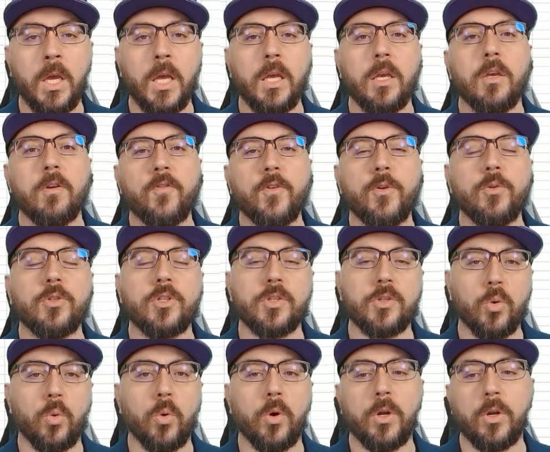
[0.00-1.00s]
If you
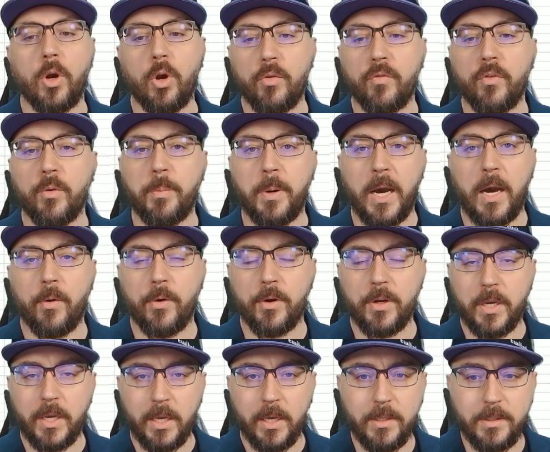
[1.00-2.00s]
score an overpowered
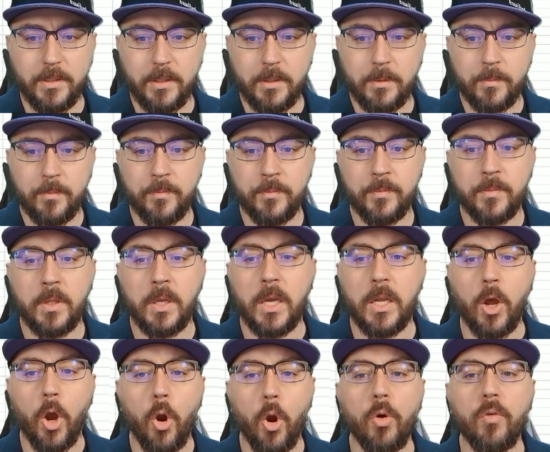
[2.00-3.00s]
hit,
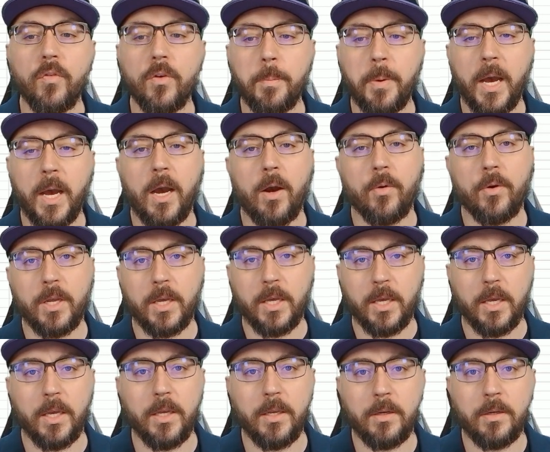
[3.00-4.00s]
an overpowered
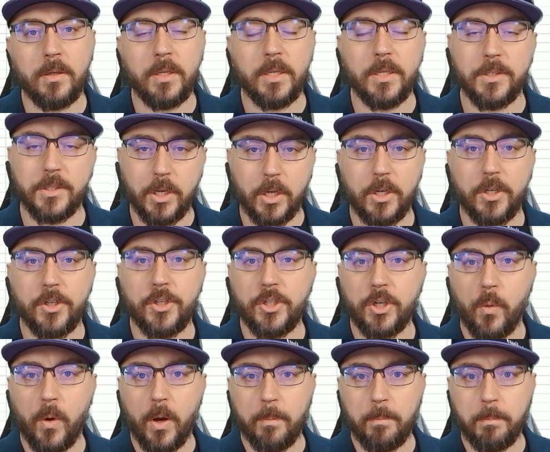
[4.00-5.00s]
hit is going to
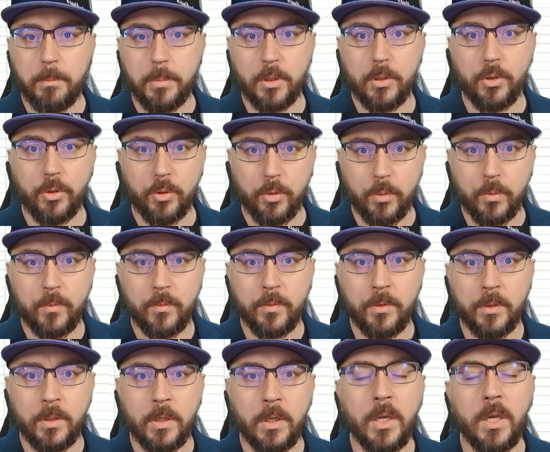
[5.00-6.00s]
show up blue.
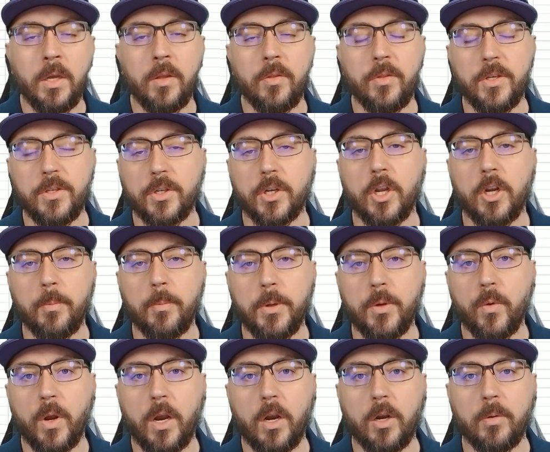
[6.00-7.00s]
These are going to be
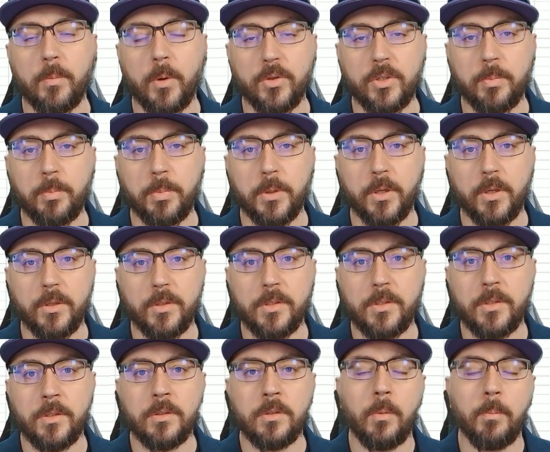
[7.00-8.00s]
rare in most
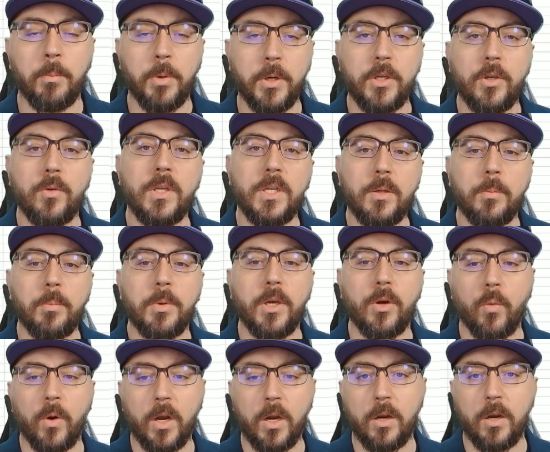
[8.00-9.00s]
builds, but you need to be
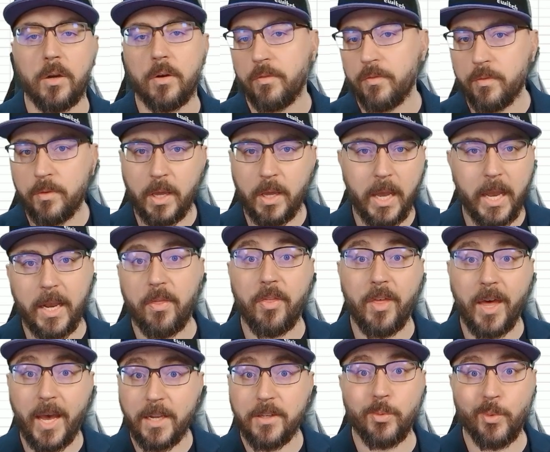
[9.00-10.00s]
aware of, hey,
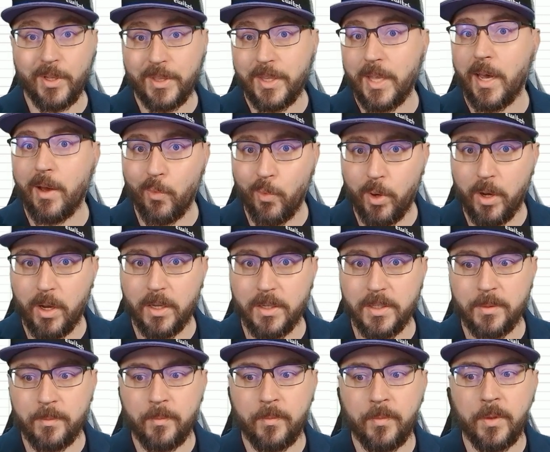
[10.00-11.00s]
that's what that was.